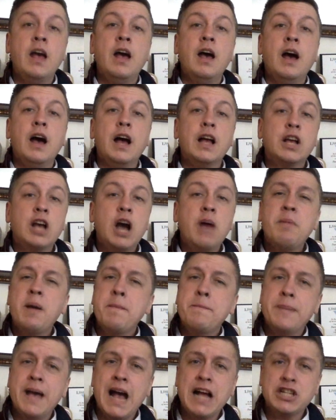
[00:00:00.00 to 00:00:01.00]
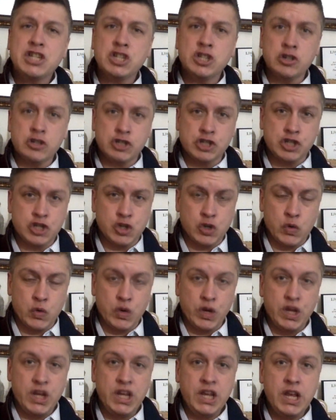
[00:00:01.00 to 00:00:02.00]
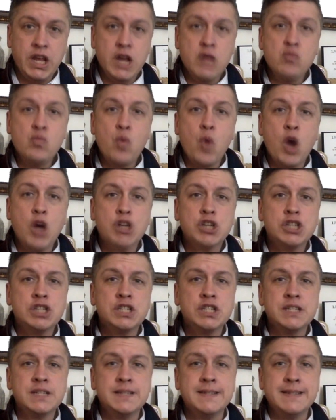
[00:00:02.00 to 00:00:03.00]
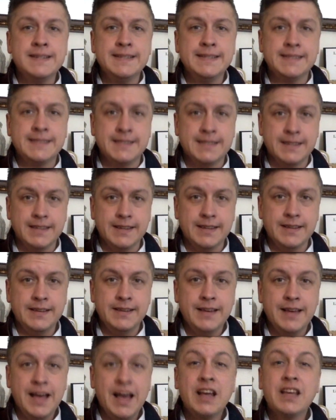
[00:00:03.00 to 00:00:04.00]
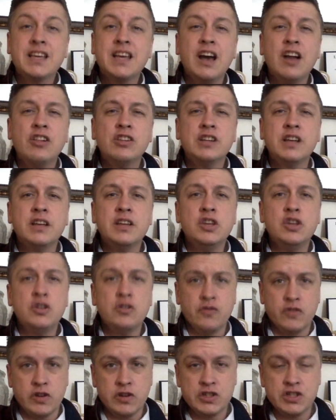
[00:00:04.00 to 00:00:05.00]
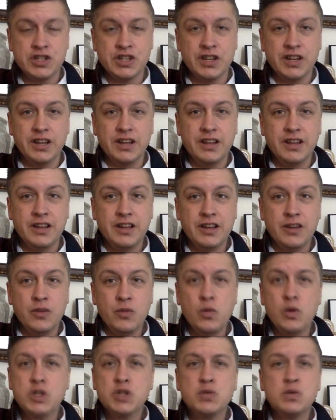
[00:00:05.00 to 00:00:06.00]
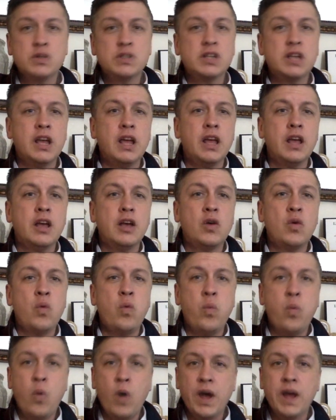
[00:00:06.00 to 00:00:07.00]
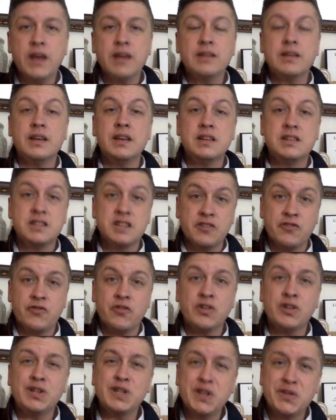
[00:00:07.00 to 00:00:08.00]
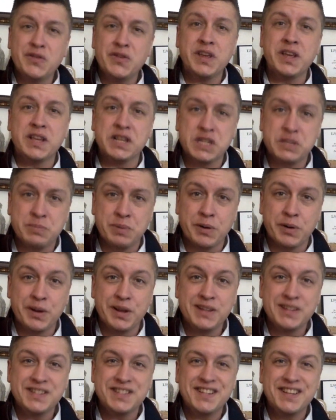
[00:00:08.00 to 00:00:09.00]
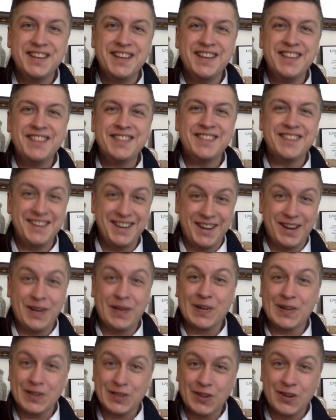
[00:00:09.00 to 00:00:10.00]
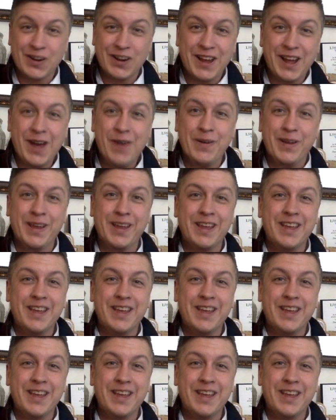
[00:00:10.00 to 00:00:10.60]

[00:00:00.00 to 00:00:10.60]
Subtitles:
I got my bachelor's degree in Washington, D.C. at Gallaudet University, which was quite a different living experience than here in Clark County.